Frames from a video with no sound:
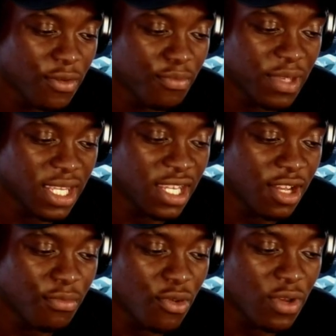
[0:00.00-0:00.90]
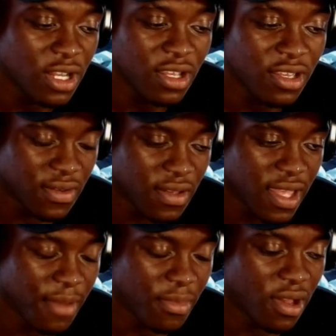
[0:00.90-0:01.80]
Beanie number one.
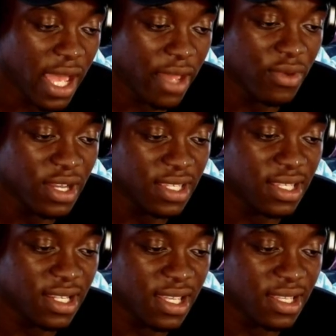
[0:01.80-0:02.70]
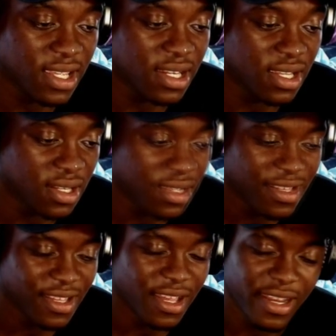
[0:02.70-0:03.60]
Okay, but hey, what does this letter say then?
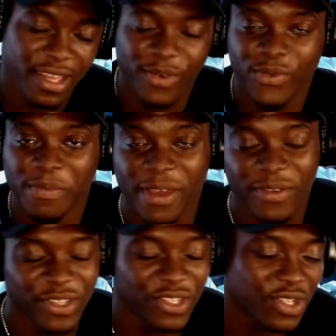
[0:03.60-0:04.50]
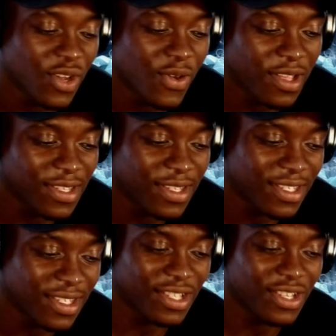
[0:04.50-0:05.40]
That'll whip out the slow
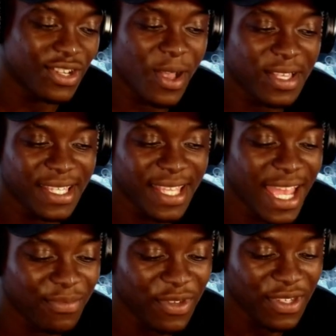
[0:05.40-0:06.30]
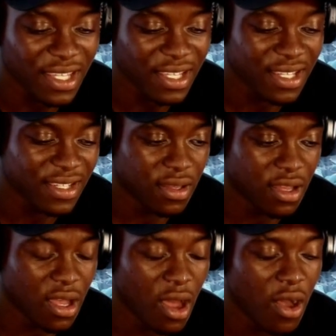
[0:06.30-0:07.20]
ass sad music.
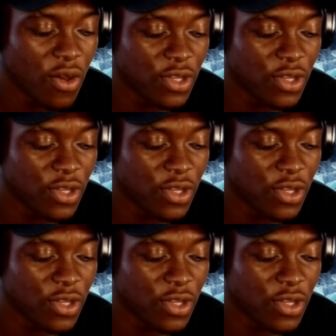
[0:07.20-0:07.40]
Oh,